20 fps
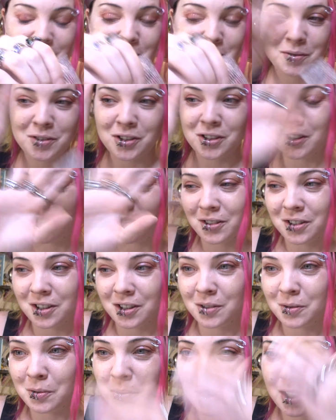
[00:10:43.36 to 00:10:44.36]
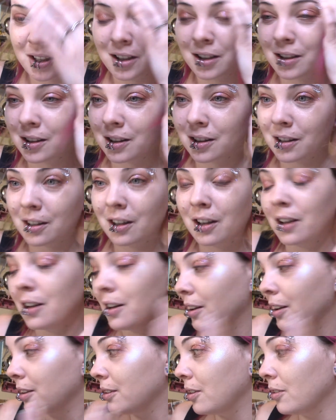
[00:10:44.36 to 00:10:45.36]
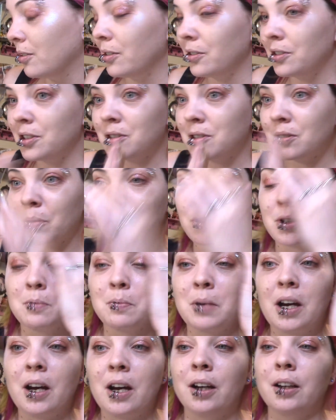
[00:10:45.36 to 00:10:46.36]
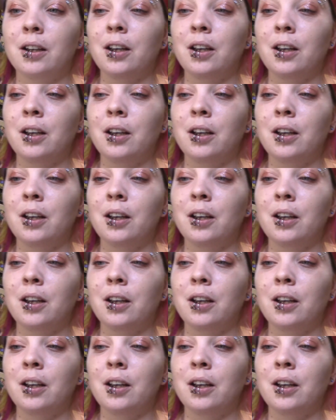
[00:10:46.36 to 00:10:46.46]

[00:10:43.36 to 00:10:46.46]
I'm sure everything will be in the little description bag.